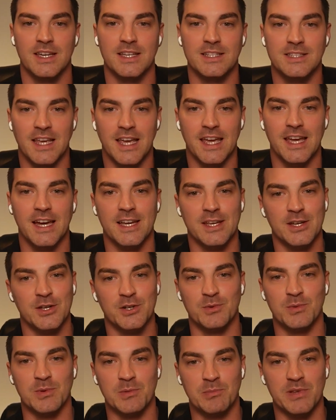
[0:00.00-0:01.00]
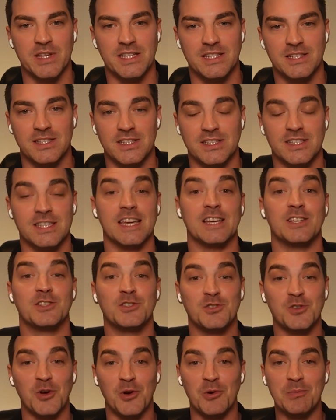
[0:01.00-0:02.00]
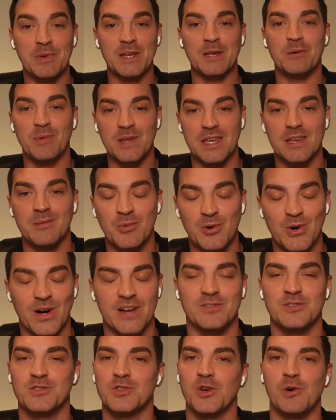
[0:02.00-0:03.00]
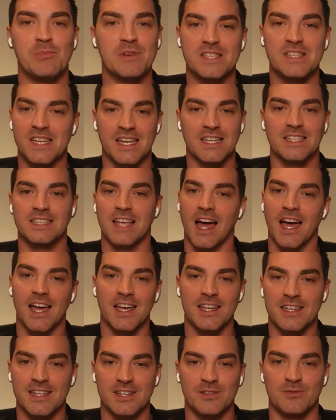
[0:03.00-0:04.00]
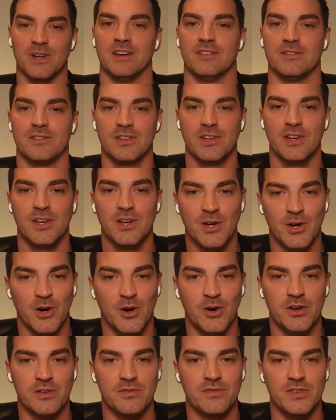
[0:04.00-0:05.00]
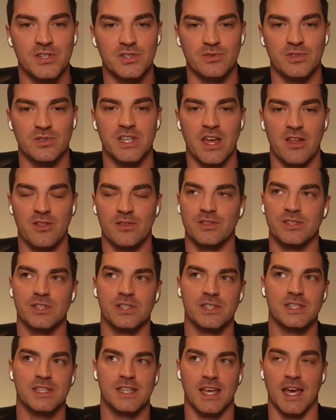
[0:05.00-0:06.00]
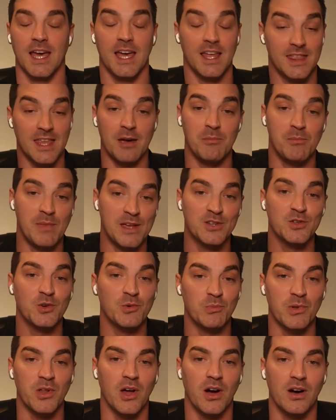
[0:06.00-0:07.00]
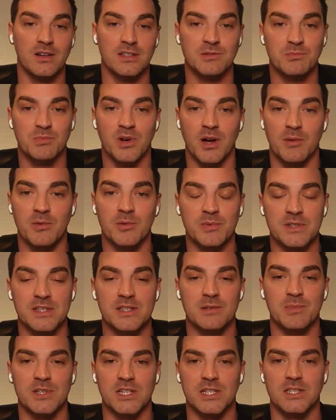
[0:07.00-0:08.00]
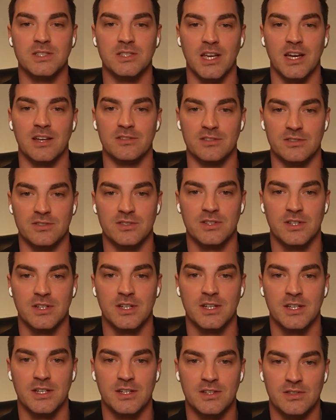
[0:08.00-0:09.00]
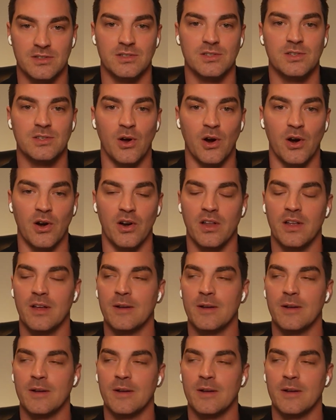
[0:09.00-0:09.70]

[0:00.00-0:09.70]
AI going to replace this?" Like, so many people have so much anxiety around artificial intelligence that mental block is probably the biggest challenge to start.